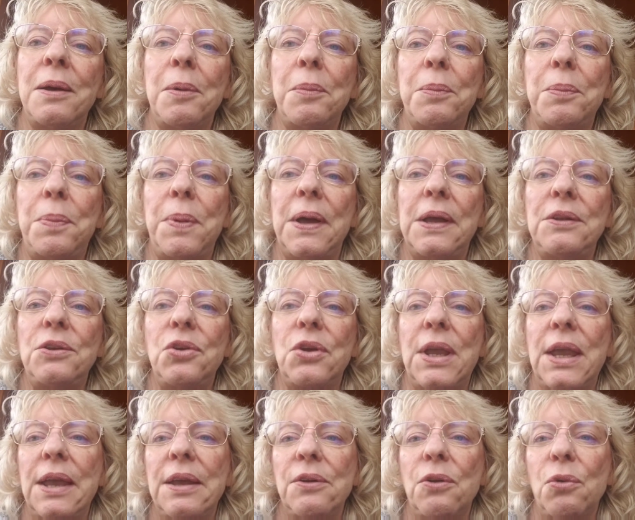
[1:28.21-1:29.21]
but you
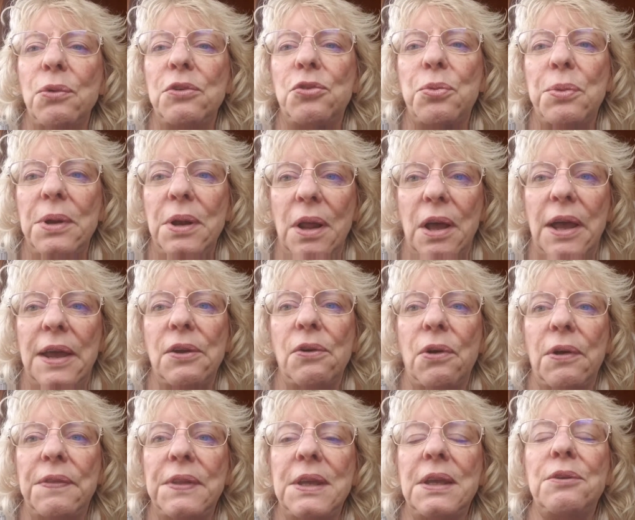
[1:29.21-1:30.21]
can't always rely
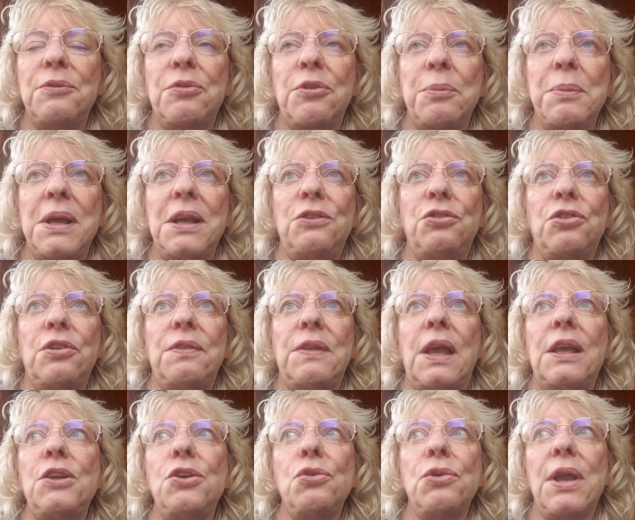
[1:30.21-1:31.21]
on the information
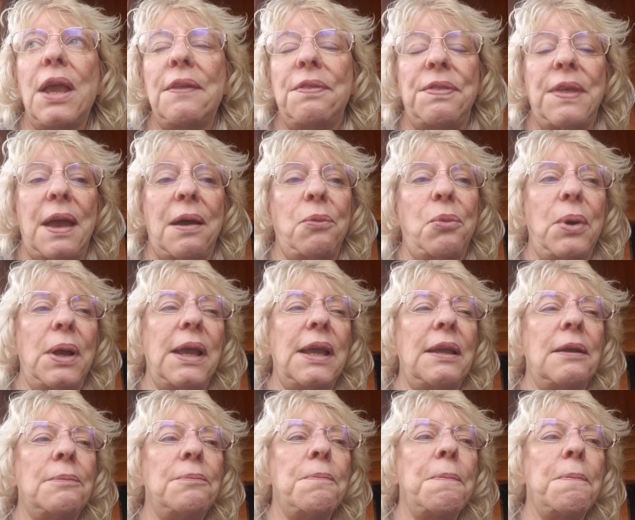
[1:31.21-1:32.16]
that you get that way.